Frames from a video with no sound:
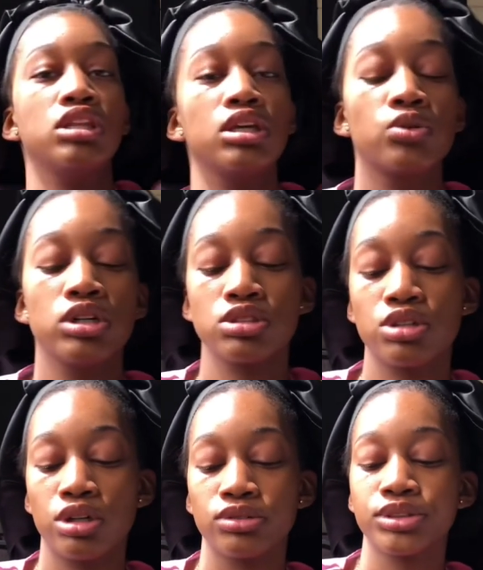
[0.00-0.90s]
the what's it
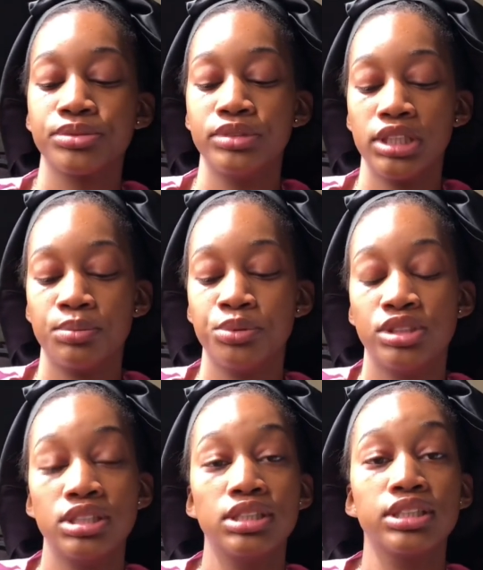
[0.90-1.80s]
called the
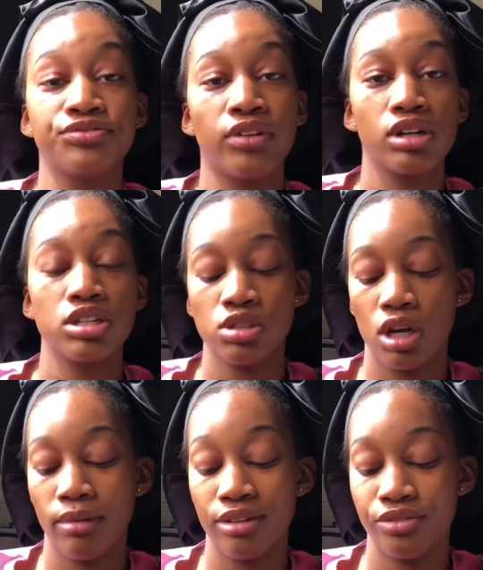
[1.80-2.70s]
putting the foundation
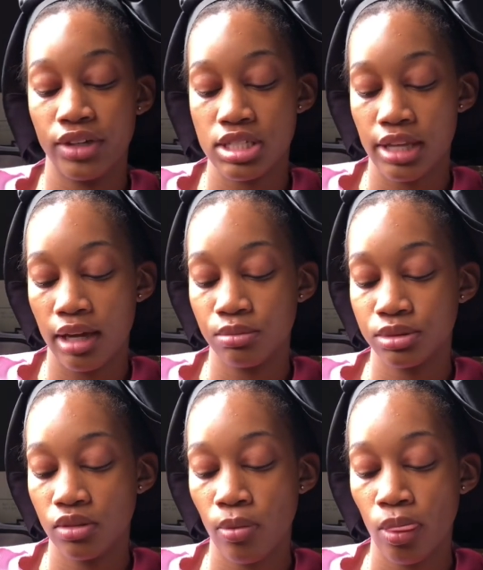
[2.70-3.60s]
on my face type.
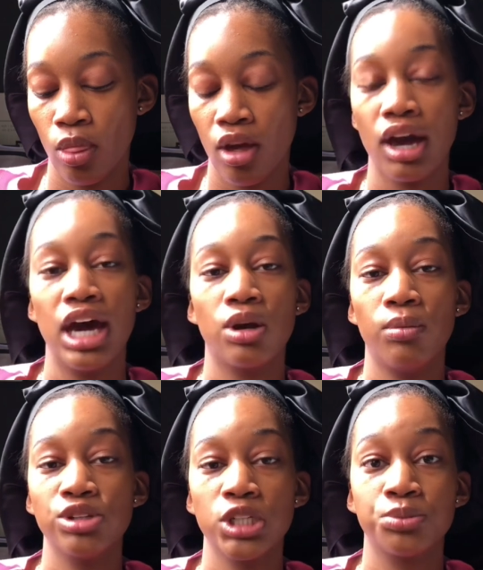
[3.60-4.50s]
I
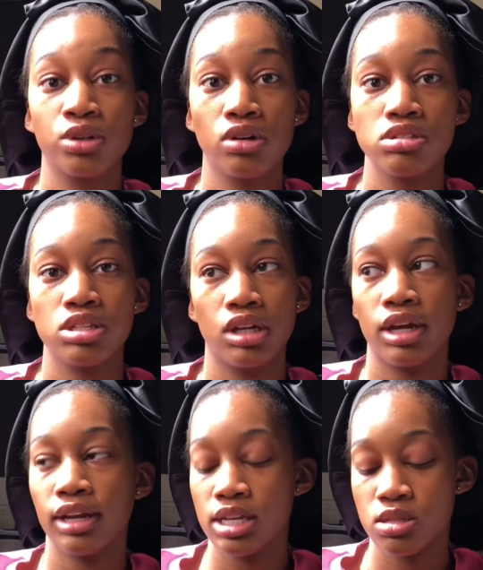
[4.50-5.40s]
normally just put concealer
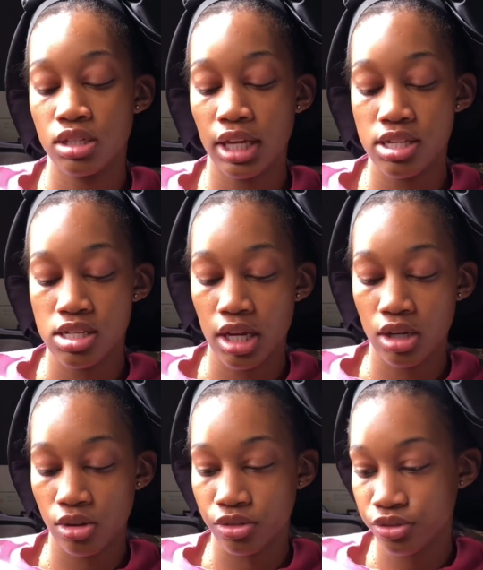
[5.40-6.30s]
and that's that's the
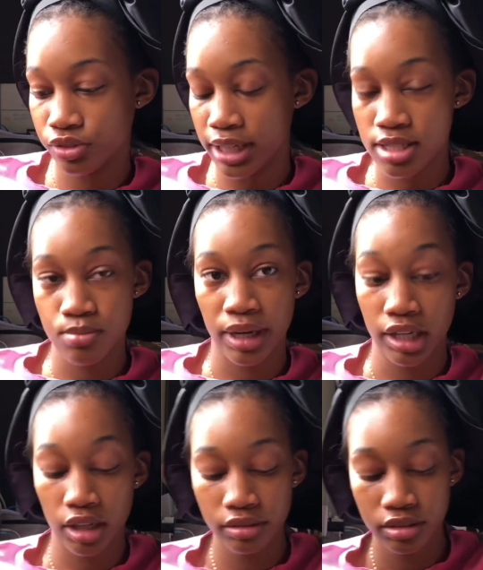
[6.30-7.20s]
end of that's my
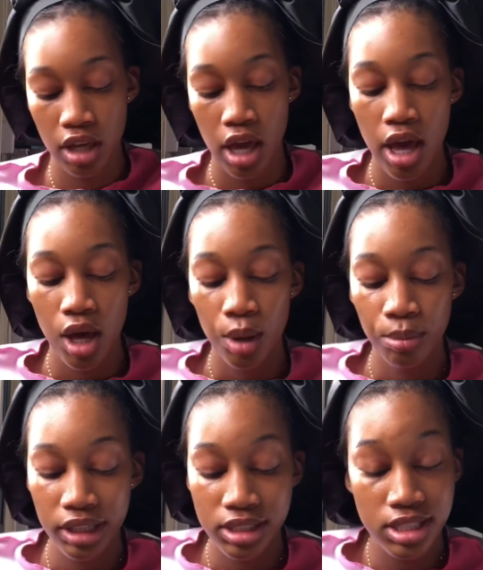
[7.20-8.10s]
day.
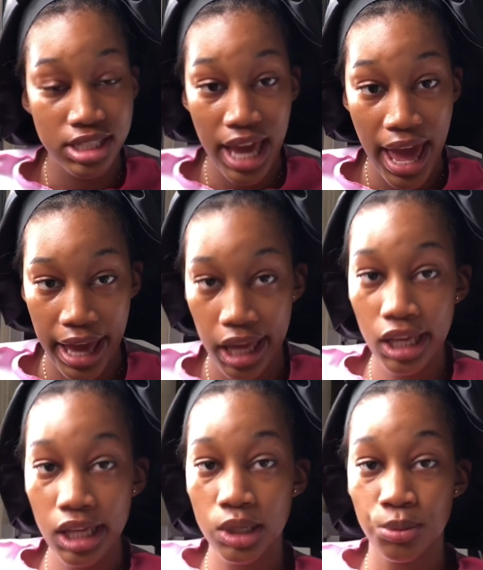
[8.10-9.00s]
But
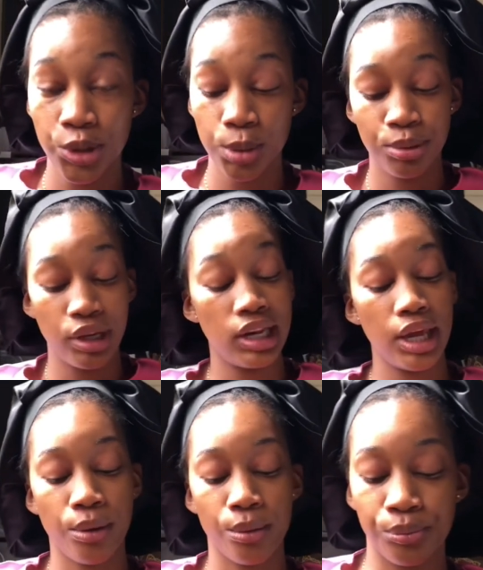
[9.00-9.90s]
today I'm gonna put a
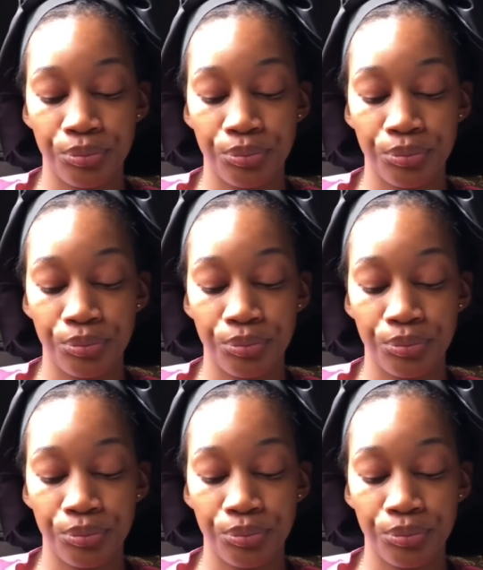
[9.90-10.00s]
little,